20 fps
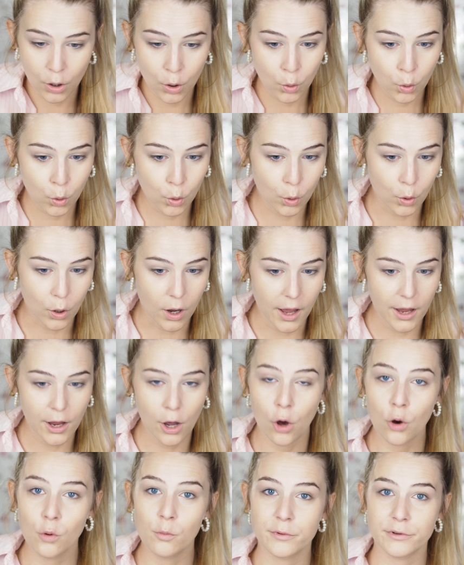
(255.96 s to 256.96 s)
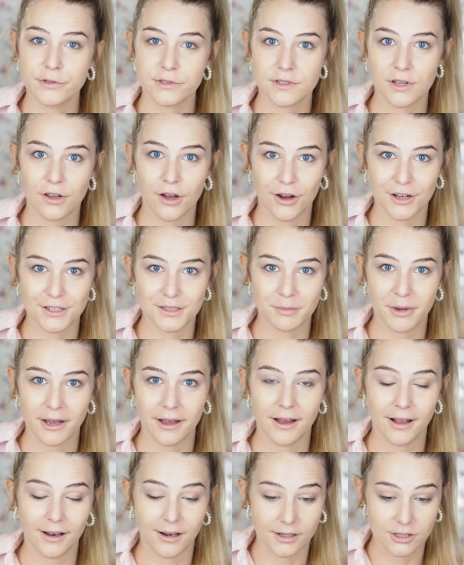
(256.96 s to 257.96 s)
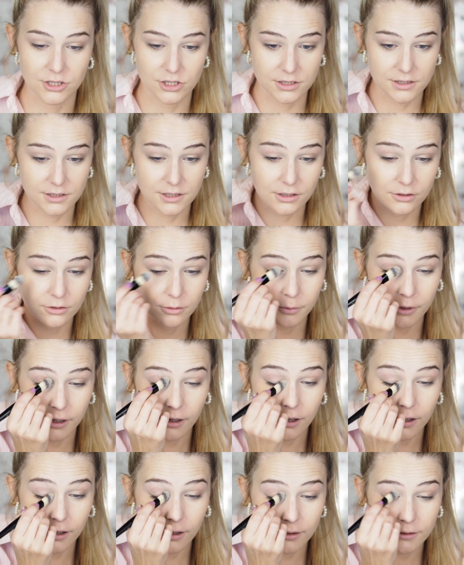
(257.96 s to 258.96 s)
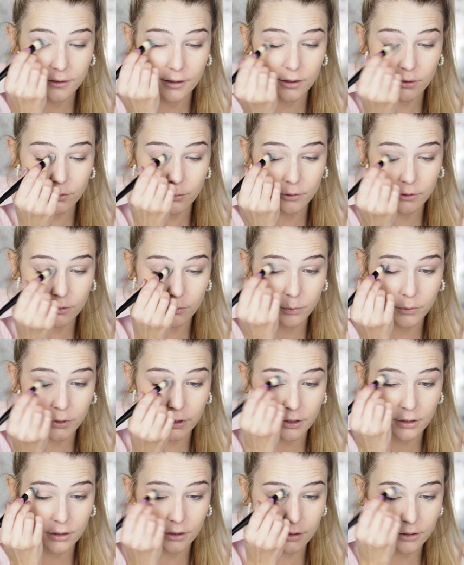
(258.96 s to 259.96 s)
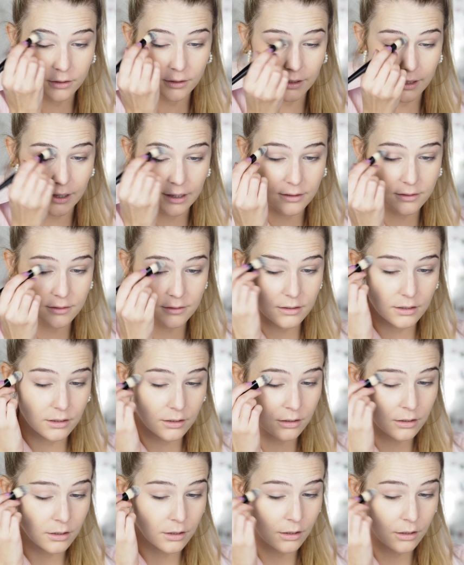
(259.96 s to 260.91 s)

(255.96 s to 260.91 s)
whew, I almost got my eyelashes into my eye. That would be a nasty